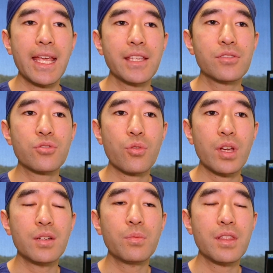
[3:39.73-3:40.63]
is
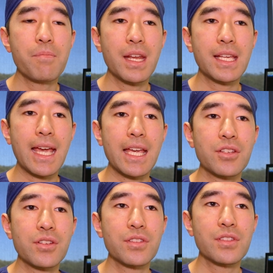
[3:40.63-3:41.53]
treated with
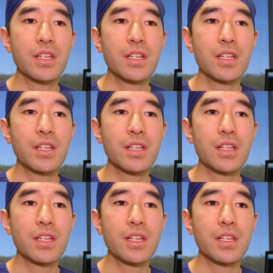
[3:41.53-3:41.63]
medications